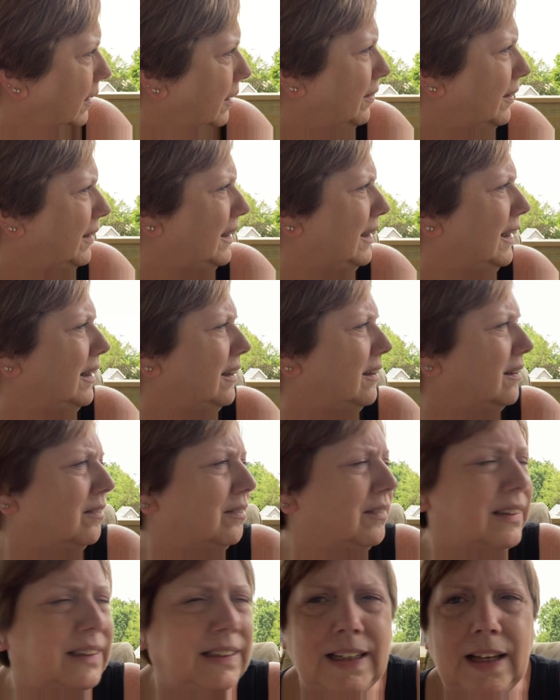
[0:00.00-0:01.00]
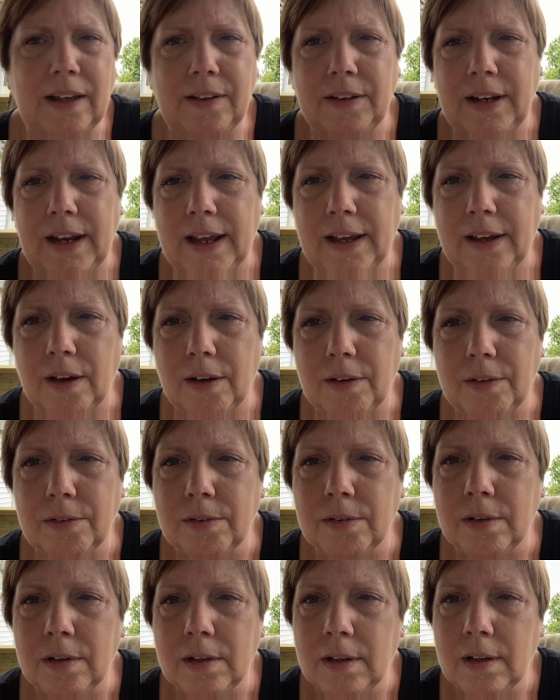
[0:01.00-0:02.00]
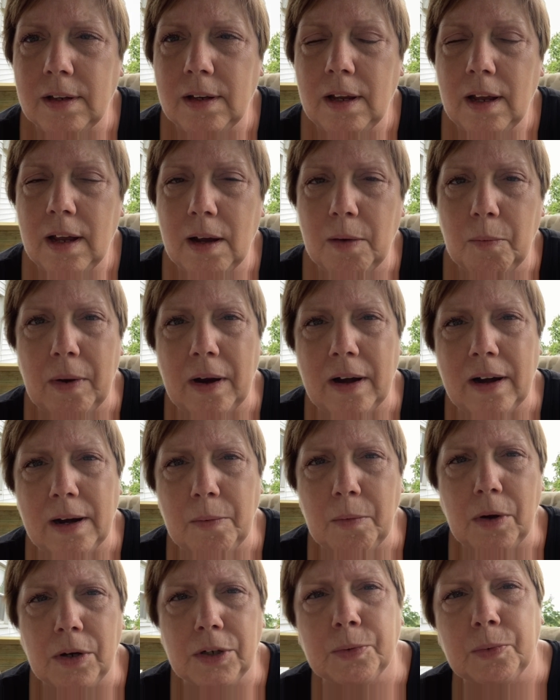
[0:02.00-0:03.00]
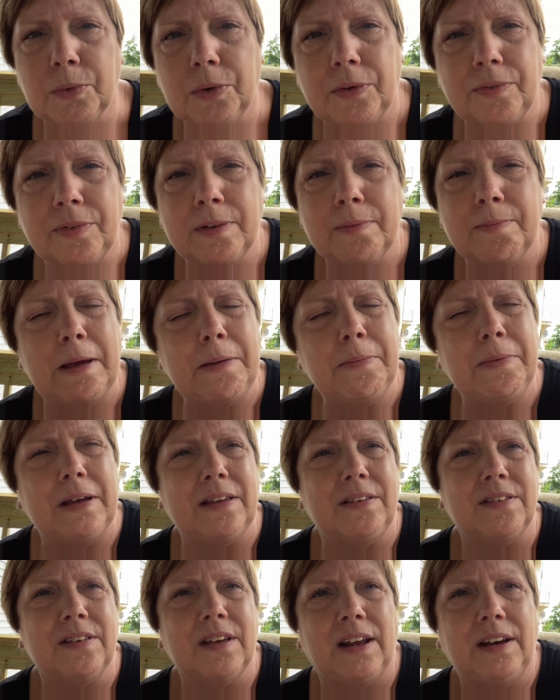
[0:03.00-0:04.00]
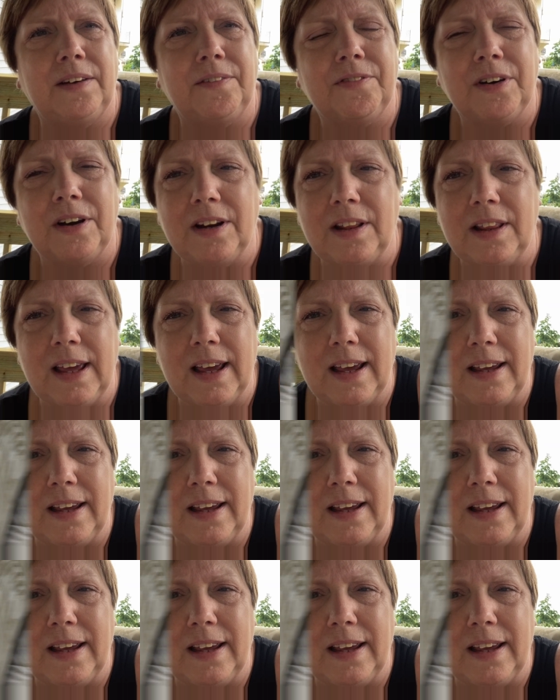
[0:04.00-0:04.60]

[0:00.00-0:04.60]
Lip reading: We'll see how the day goes. And where I watch Wolves, maybe inside in front of the